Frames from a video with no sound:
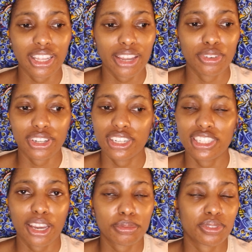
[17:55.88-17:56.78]
I've got to
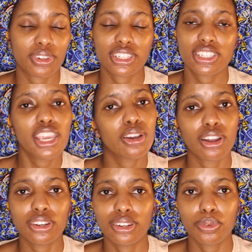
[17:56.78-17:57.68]
adapt, I've got to take
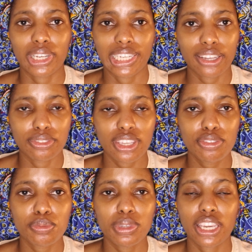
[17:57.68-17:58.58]
on what life
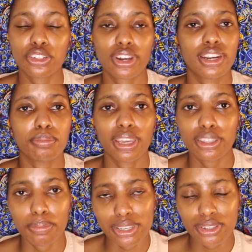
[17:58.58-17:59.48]
gives me and try to make
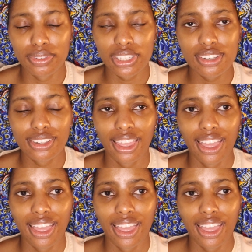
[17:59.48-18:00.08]
the best of it.